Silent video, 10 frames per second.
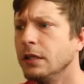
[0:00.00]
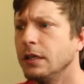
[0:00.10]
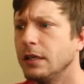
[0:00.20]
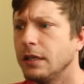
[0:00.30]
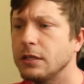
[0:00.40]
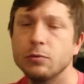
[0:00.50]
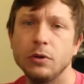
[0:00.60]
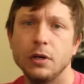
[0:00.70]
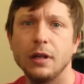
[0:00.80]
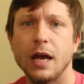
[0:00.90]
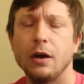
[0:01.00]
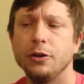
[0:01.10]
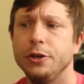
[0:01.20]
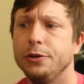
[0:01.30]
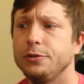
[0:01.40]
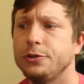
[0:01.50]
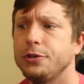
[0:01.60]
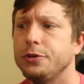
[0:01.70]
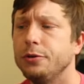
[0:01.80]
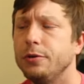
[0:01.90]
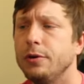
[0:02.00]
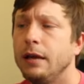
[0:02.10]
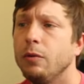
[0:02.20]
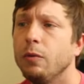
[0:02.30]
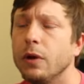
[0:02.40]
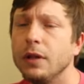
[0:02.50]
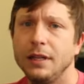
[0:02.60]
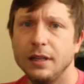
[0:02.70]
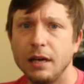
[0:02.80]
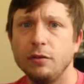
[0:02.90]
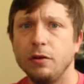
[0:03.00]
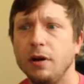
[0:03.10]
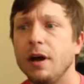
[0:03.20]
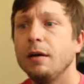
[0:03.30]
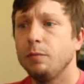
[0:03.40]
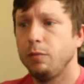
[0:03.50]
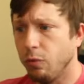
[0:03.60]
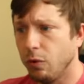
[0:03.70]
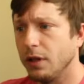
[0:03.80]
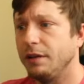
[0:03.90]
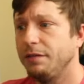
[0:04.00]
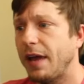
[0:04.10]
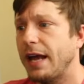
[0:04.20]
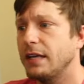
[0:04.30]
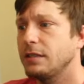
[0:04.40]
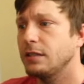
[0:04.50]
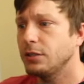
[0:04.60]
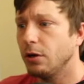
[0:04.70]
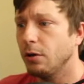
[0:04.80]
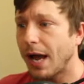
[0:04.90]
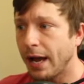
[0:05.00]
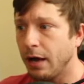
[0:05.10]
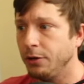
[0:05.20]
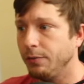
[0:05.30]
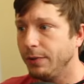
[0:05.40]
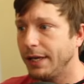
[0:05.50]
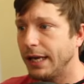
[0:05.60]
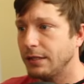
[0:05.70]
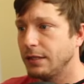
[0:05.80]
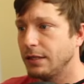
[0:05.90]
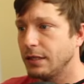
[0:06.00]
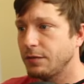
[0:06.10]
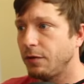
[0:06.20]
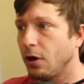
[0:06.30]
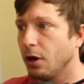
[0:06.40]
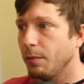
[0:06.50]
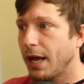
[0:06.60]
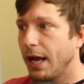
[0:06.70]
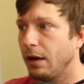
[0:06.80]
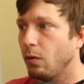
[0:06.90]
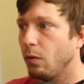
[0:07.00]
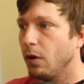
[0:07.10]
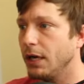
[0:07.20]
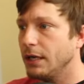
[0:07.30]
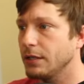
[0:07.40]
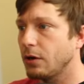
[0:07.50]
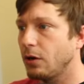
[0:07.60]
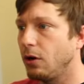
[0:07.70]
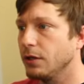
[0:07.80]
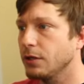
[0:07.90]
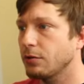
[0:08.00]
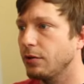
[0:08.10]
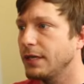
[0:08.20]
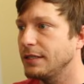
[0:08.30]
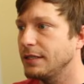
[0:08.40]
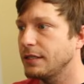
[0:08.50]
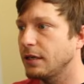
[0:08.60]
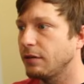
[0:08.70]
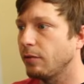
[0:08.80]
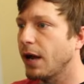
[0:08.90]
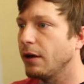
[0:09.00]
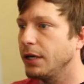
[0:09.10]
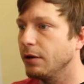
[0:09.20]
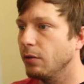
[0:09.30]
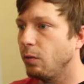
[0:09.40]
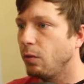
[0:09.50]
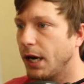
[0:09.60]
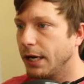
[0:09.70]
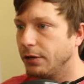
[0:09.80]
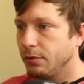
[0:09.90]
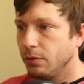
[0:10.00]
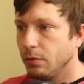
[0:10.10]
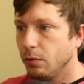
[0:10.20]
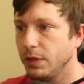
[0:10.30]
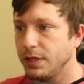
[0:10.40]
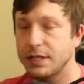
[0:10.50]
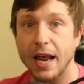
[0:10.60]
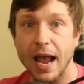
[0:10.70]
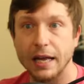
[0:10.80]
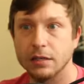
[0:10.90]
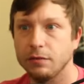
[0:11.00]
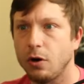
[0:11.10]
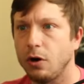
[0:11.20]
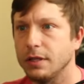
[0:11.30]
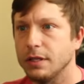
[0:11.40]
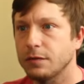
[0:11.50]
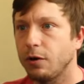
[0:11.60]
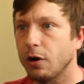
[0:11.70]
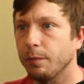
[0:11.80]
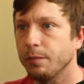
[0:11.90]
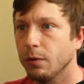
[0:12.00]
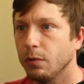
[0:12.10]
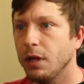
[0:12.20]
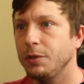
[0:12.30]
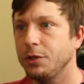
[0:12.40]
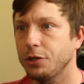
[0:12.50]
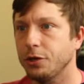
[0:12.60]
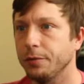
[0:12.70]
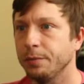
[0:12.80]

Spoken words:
This will allow you to really level really fast. So how do we get to this farm, and what is all this crazy stuff around here? Why do we stay active on this farm? Well, let me show you.